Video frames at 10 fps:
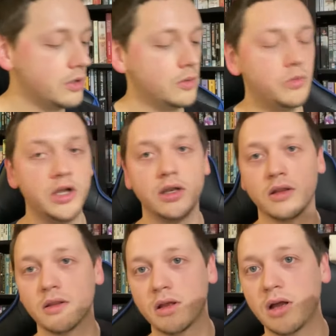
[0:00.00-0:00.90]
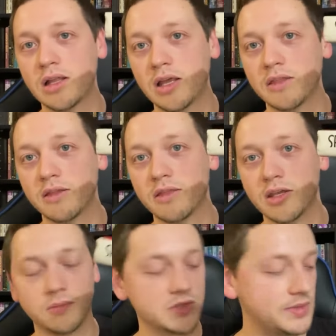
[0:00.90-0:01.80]
But I like the
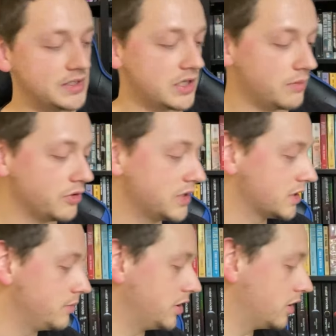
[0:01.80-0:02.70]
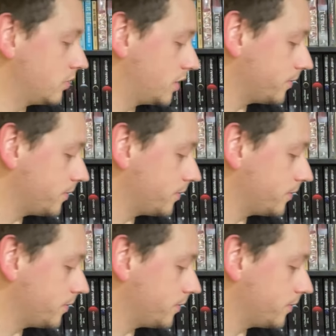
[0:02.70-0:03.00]
theme, space opera. That's going to be a good one.